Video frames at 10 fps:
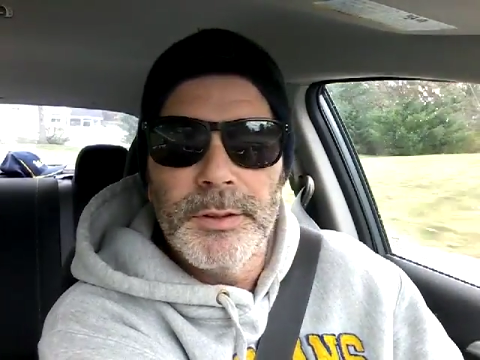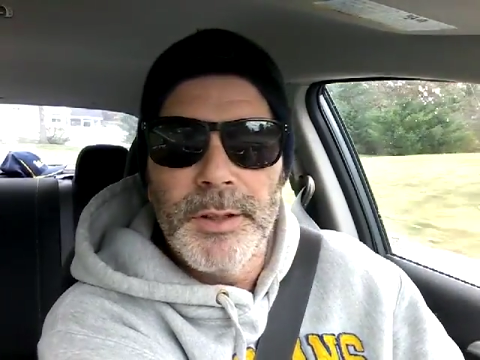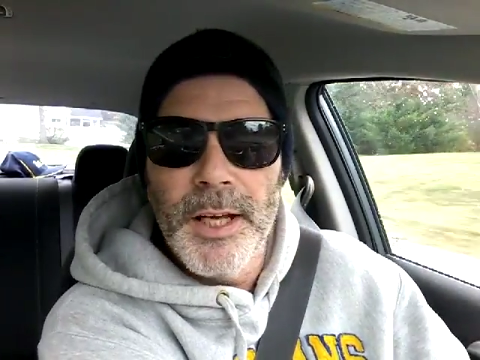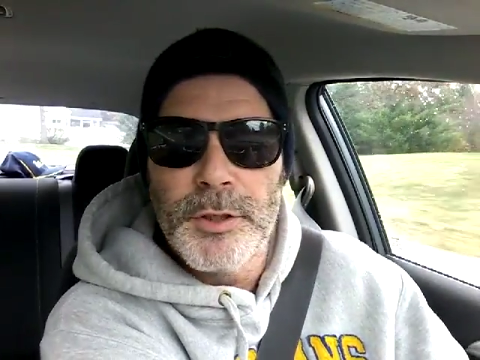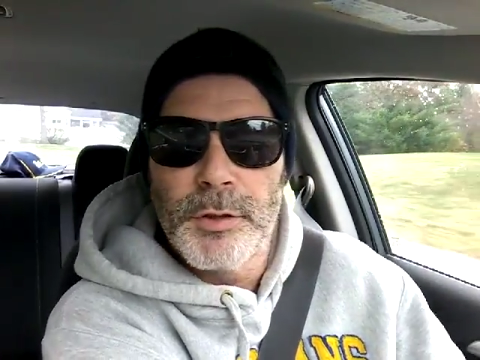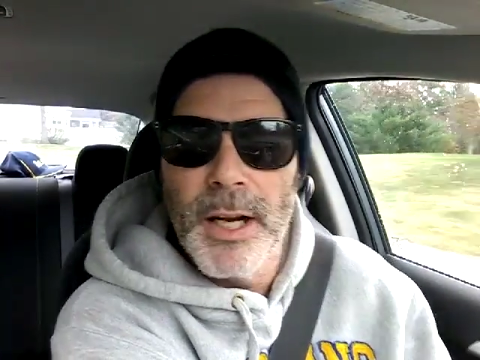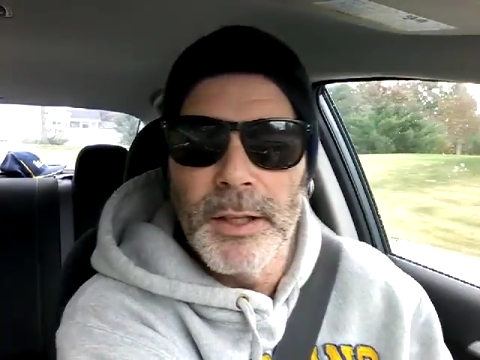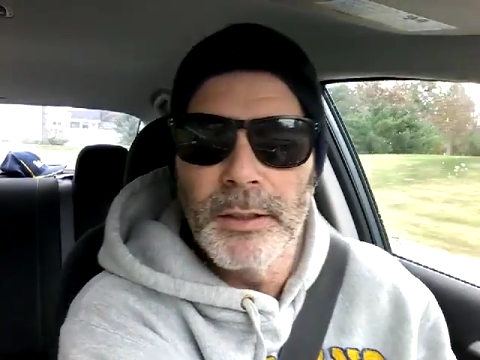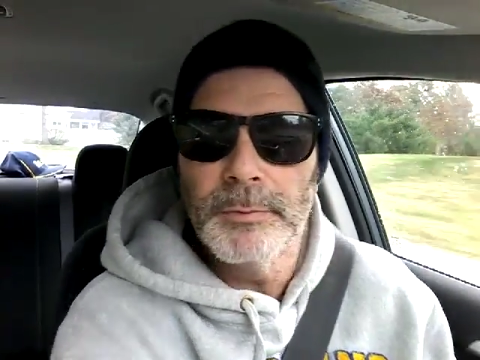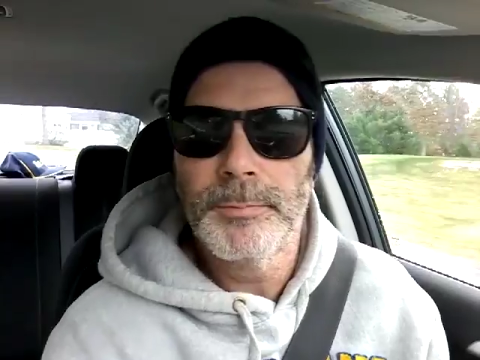day
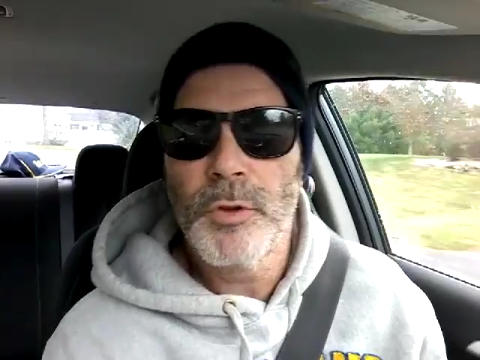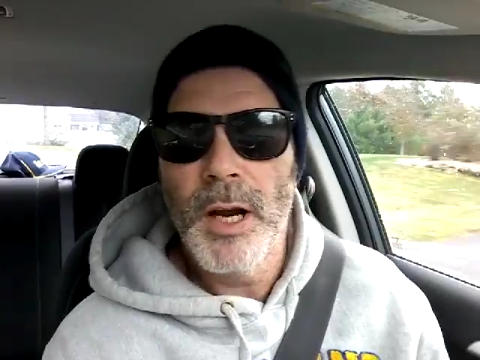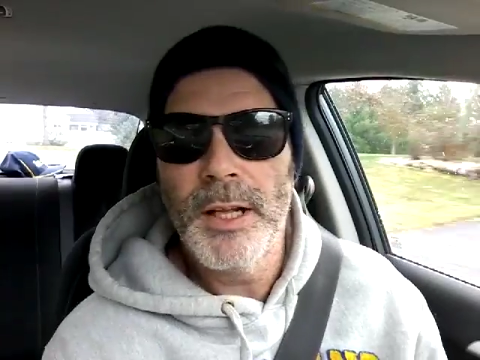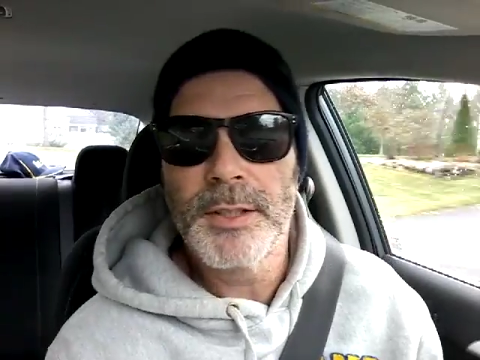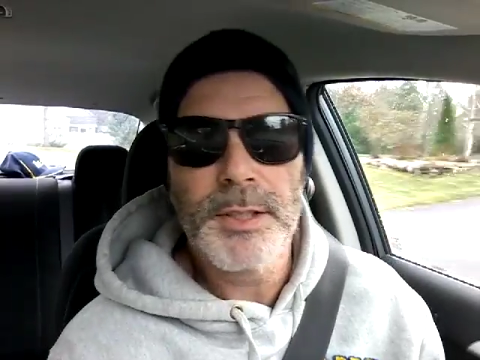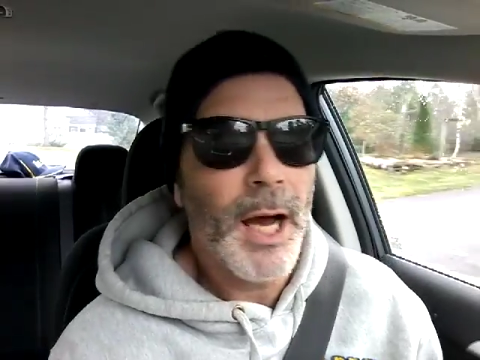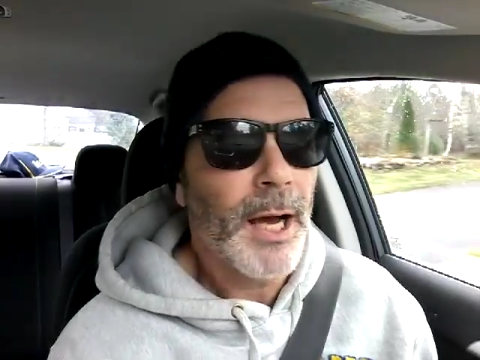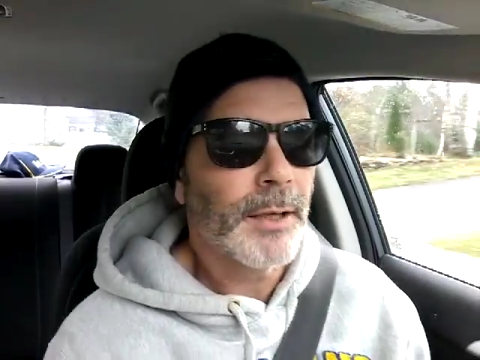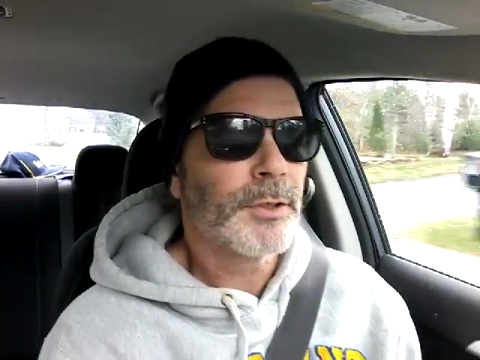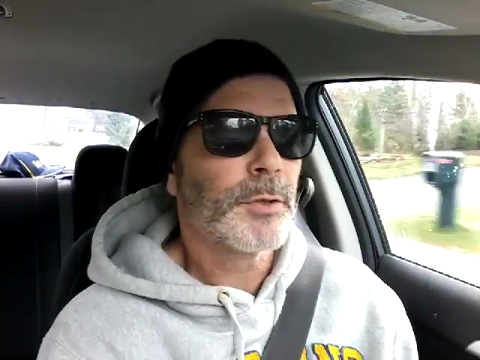trading, trading
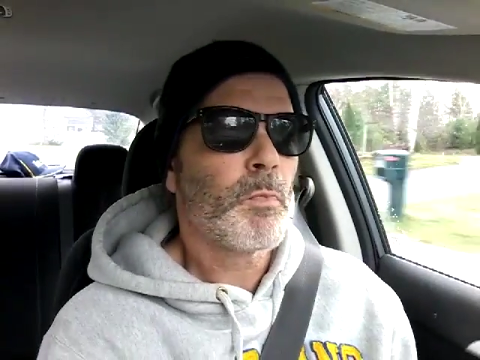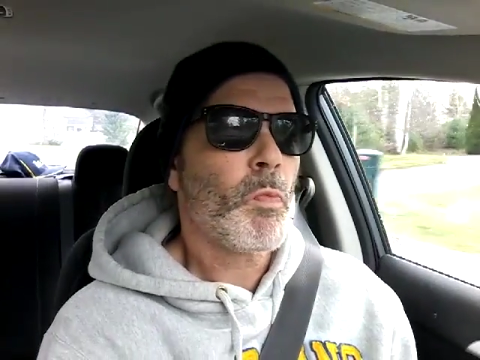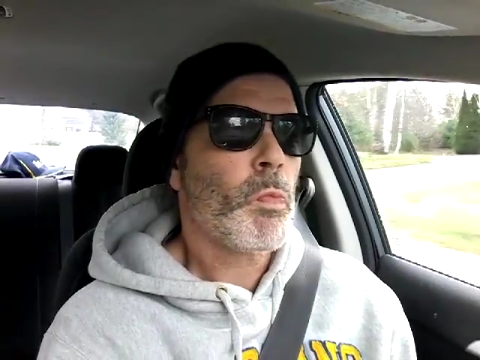stocks,